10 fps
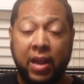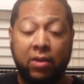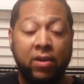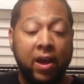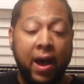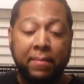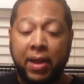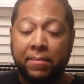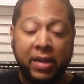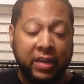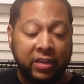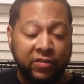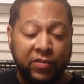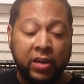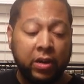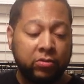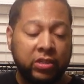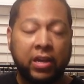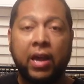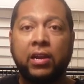Now, I'm not making this video
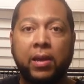to kind